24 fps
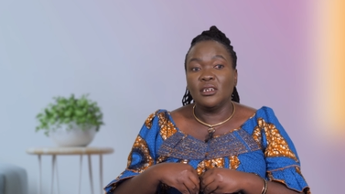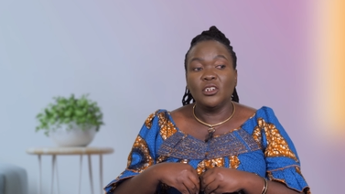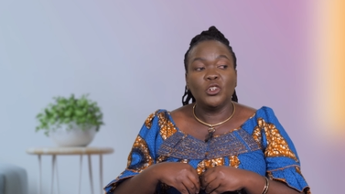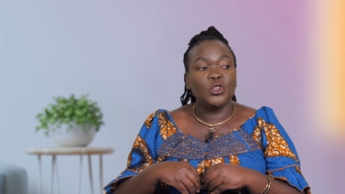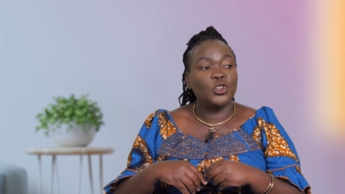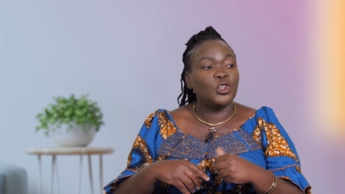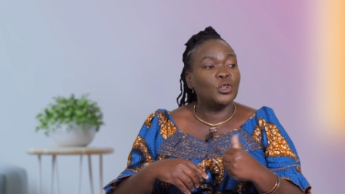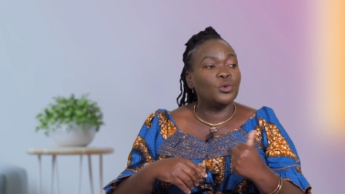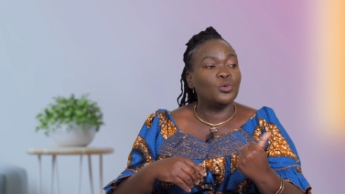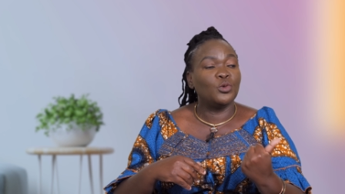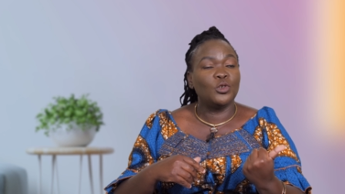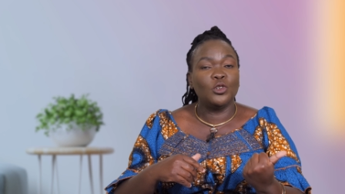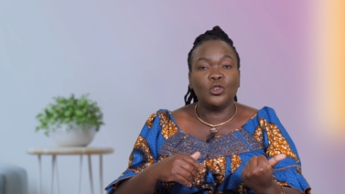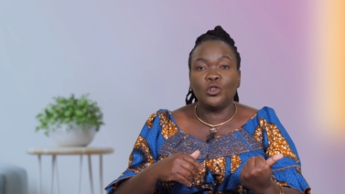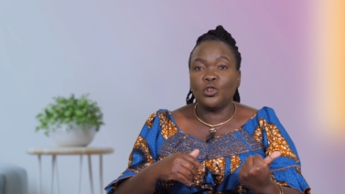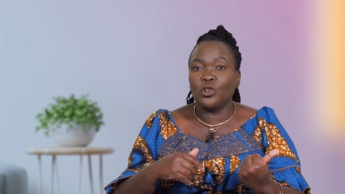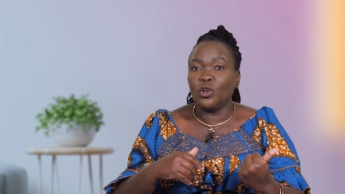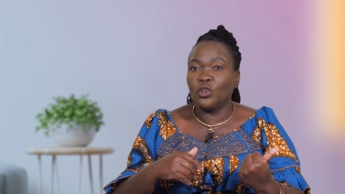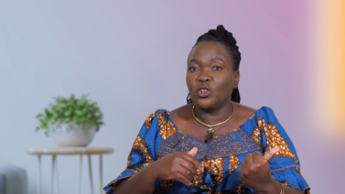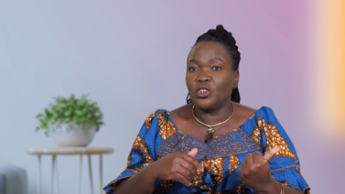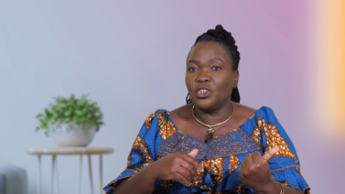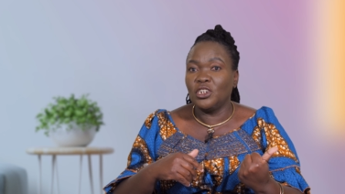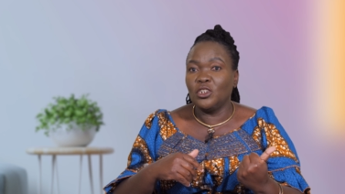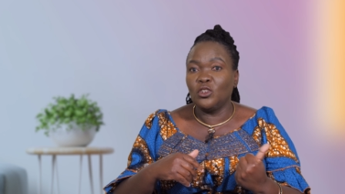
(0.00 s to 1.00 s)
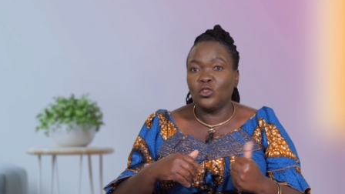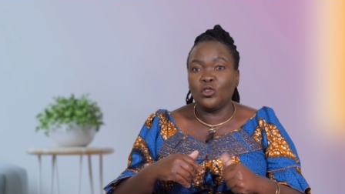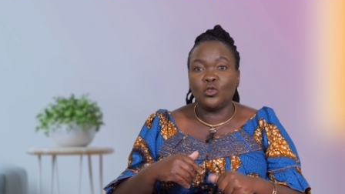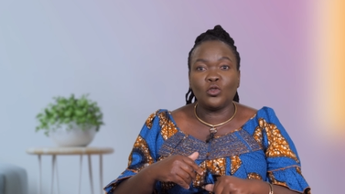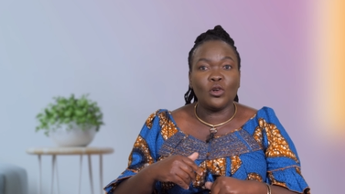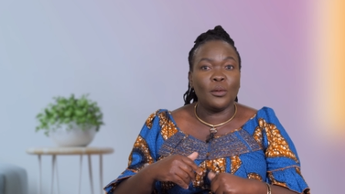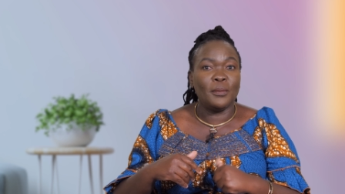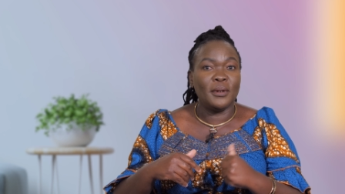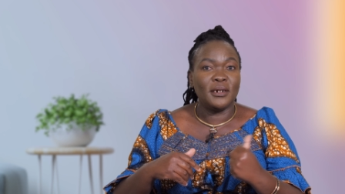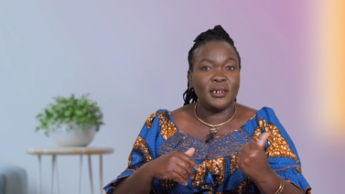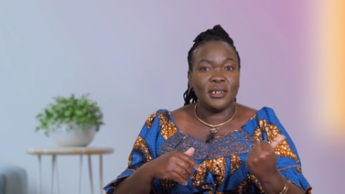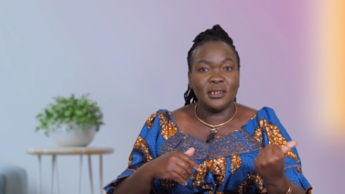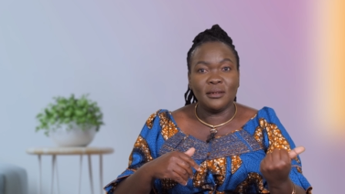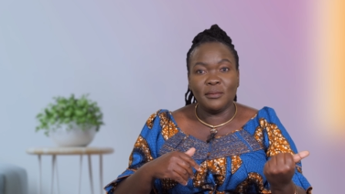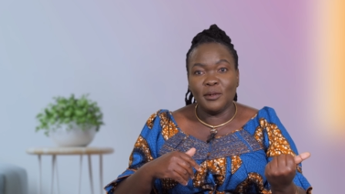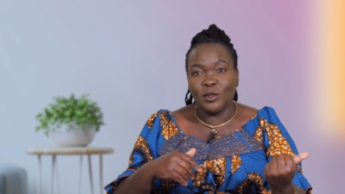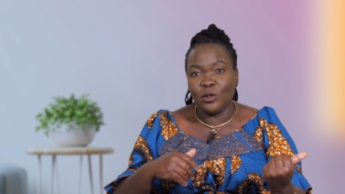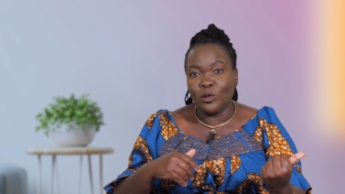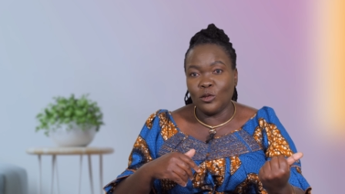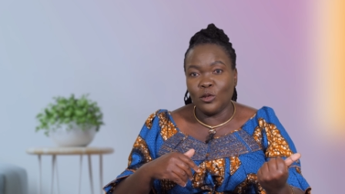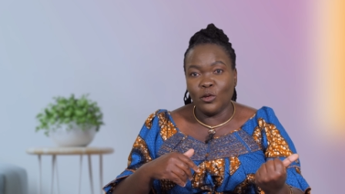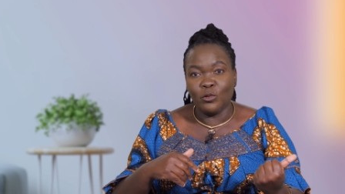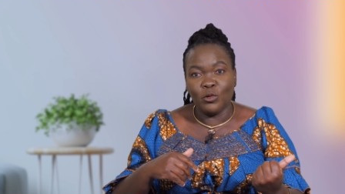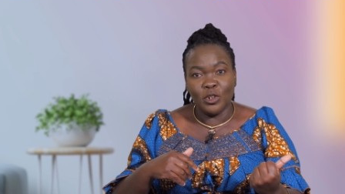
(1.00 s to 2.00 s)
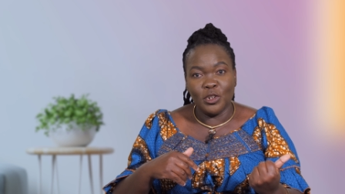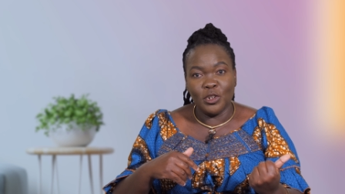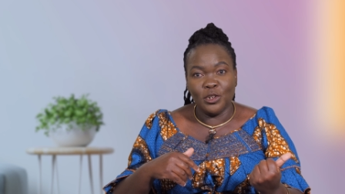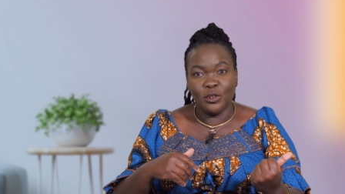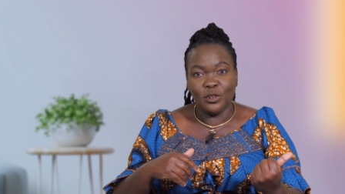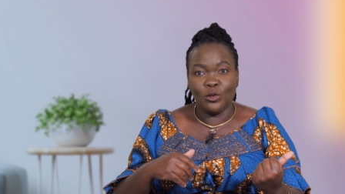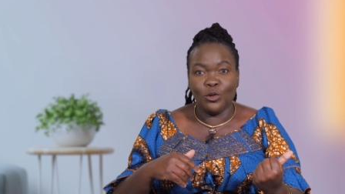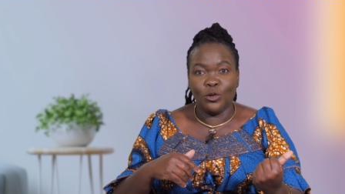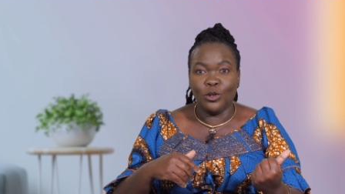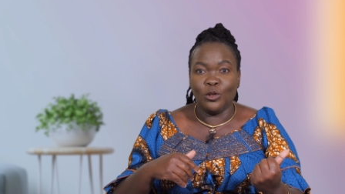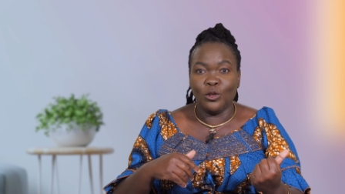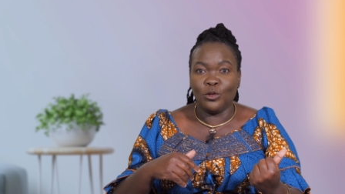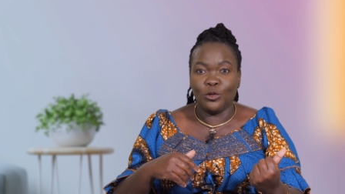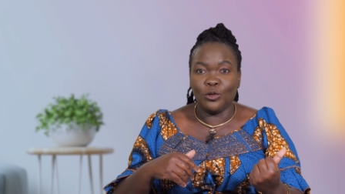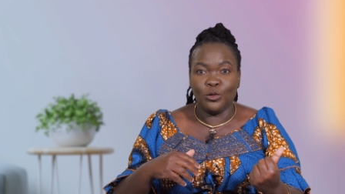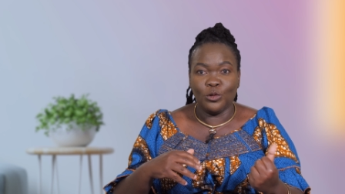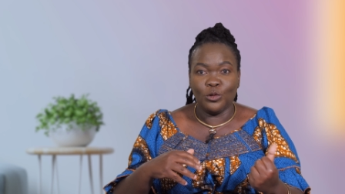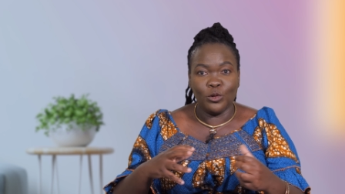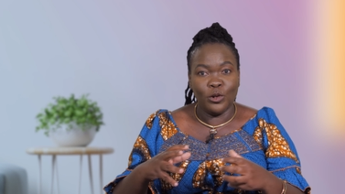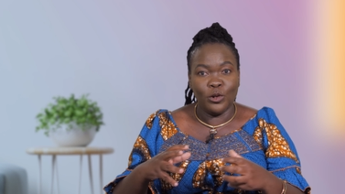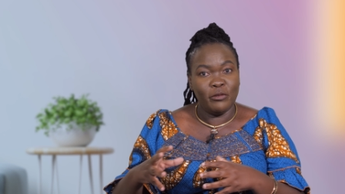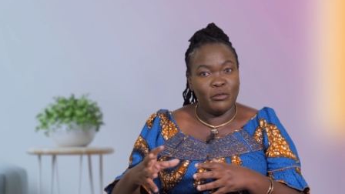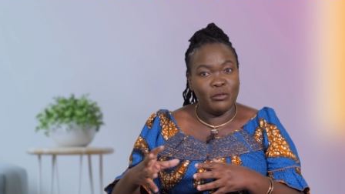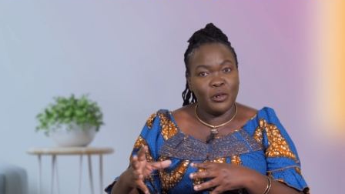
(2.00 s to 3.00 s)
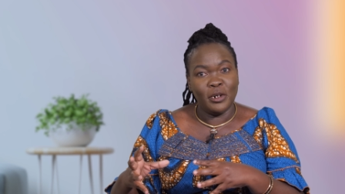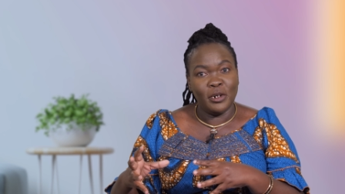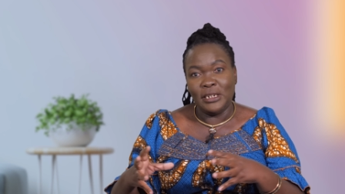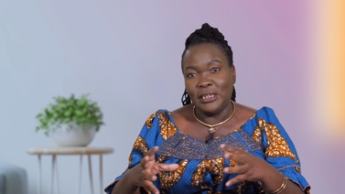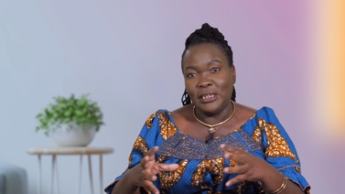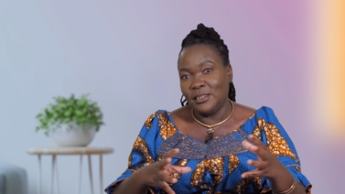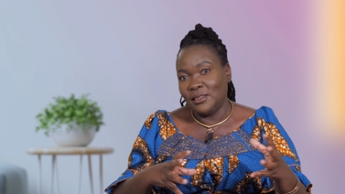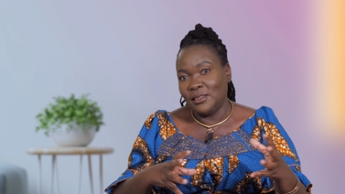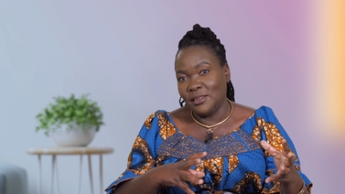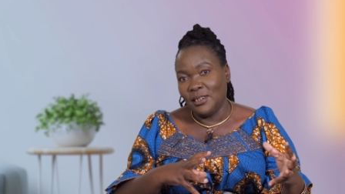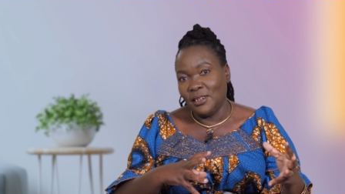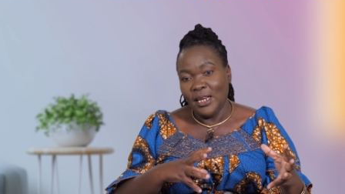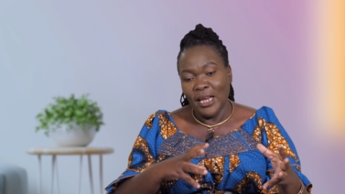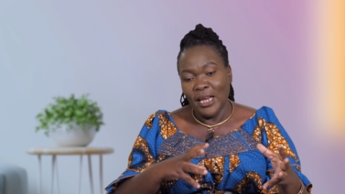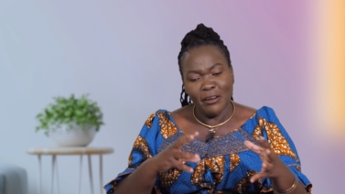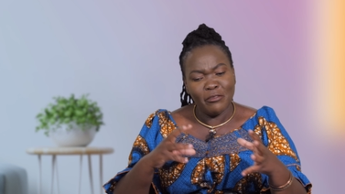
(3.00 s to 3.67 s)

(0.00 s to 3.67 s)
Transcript: she won't talk she's traumatized because of what she's going through so everyone is